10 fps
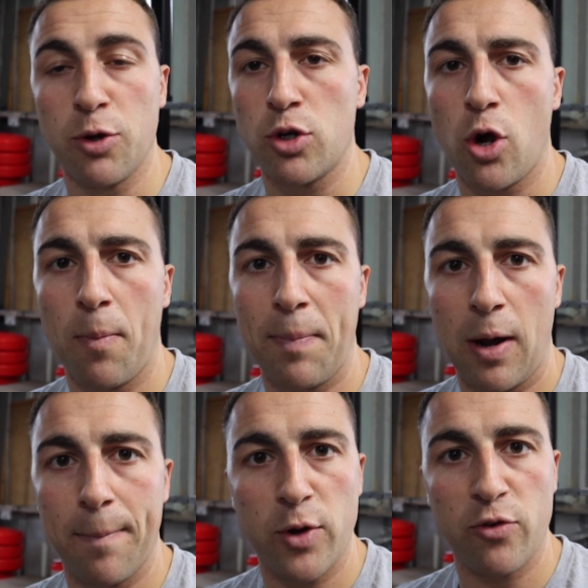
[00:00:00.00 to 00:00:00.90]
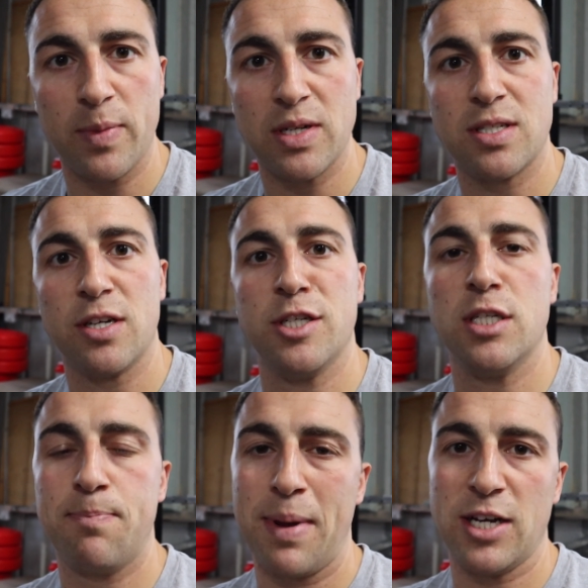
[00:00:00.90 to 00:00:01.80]
good compound movements such
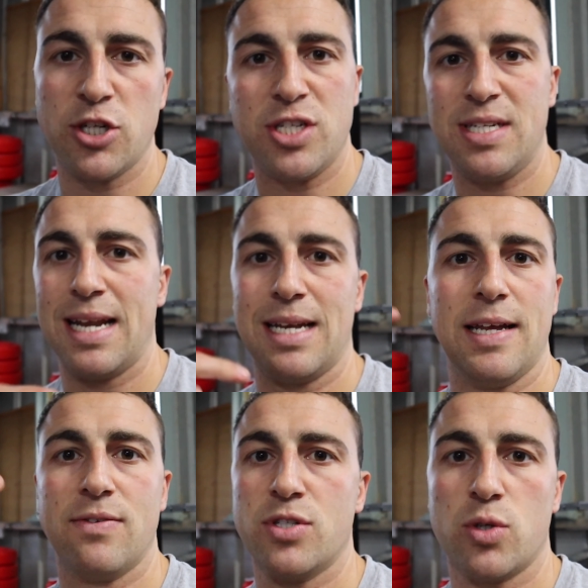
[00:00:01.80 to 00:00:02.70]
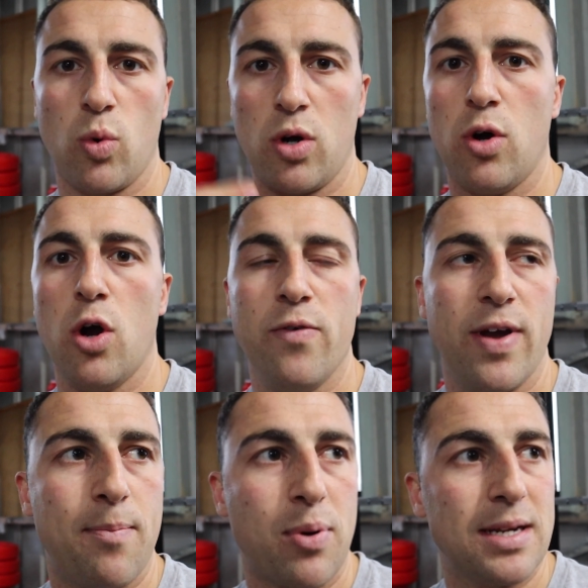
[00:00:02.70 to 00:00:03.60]
as bench, deadlift, squat,
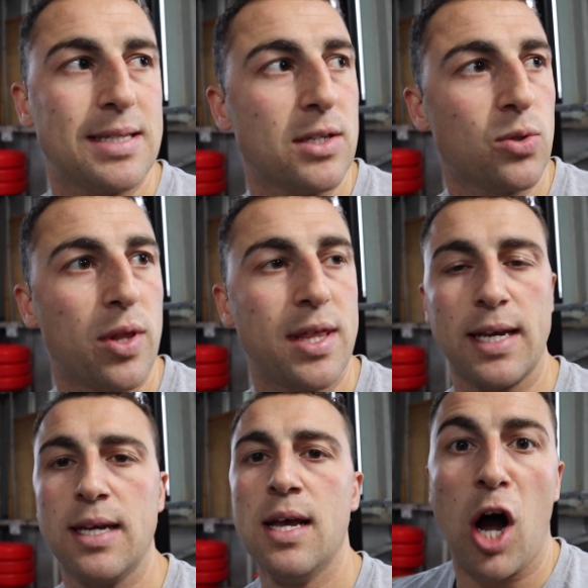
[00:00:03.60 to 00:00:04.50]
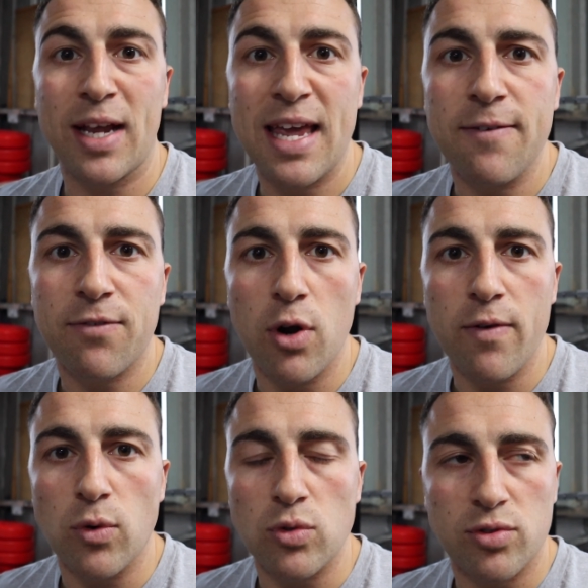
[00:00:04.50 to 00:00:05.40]
overhead press, that sort of thing are key for
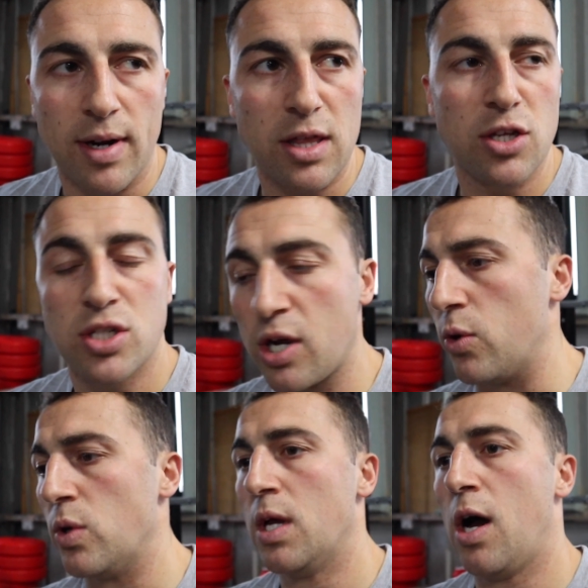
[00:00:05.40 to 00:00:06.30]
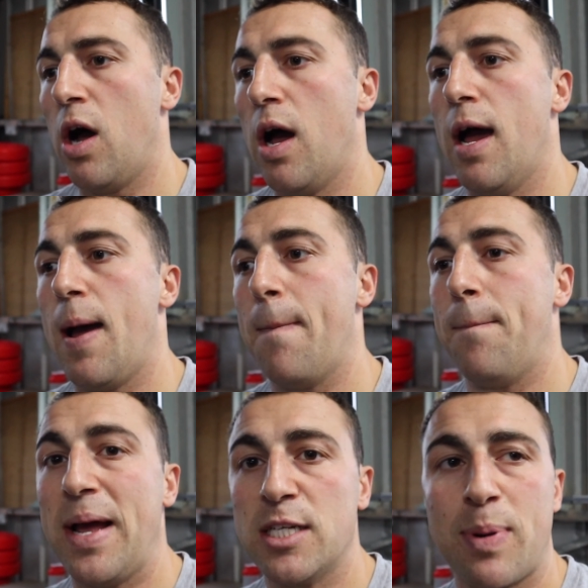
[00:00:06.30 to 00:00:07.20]
overall strength. So uh,
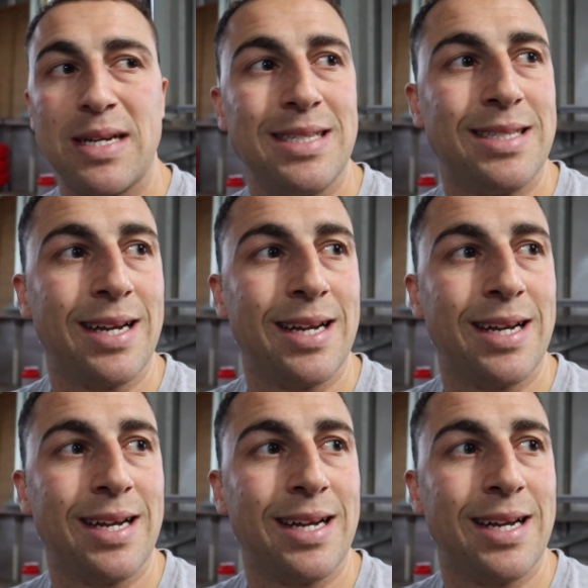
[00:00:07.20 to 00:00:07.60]
bench press is